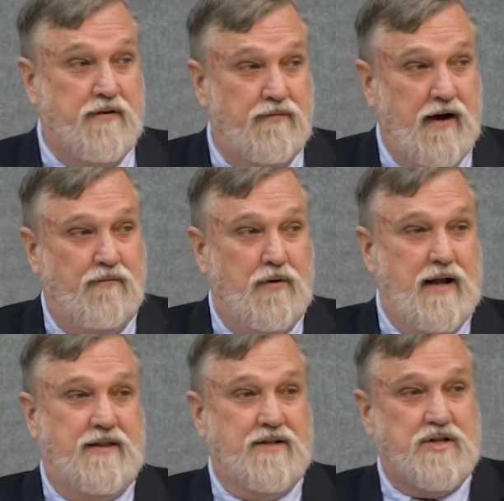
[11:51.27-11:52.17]
I've, I've
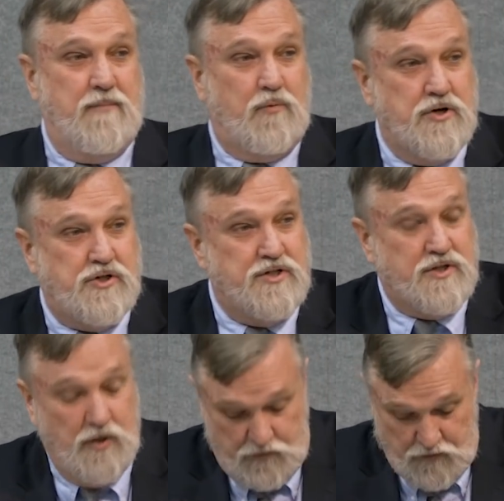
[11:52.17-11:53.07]
read that some
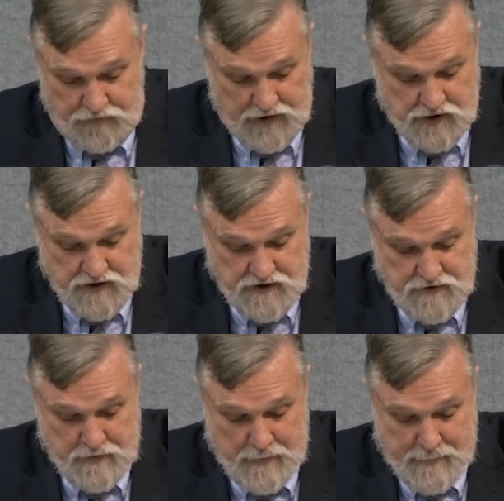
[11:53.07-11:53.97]
Christians go through afflictions.